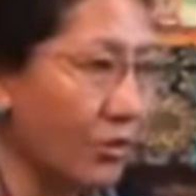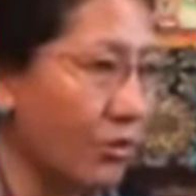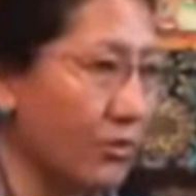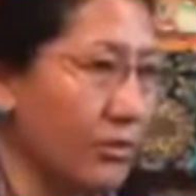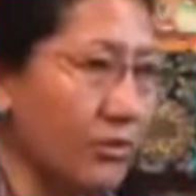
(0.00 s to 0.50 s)

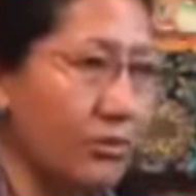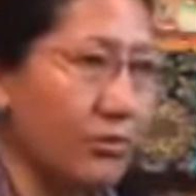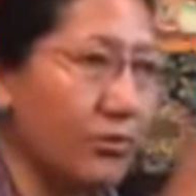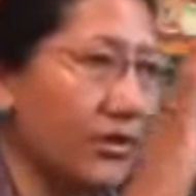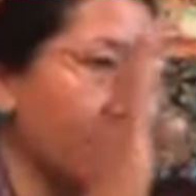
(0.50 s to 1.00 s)
When we
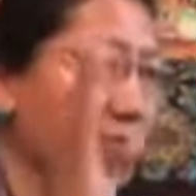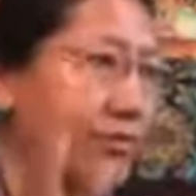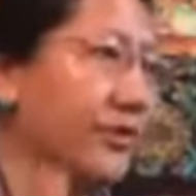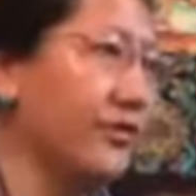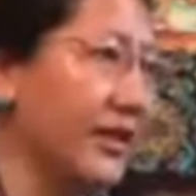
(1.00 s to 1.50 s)
put that
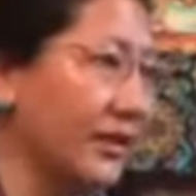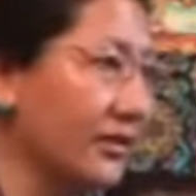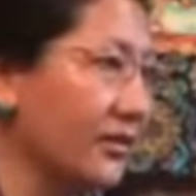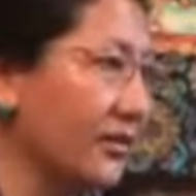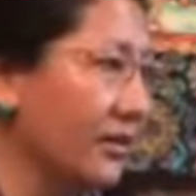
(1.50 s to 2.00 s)
prefix,
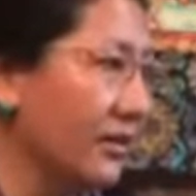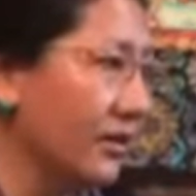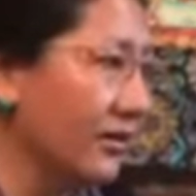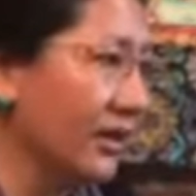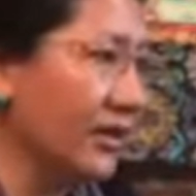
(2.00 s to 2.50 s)

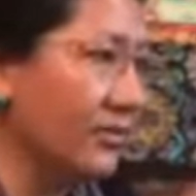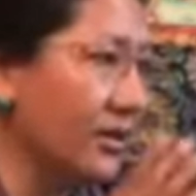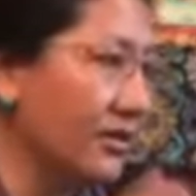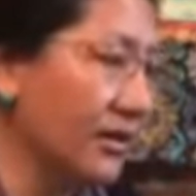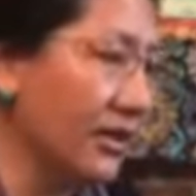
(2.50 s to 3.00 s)
the element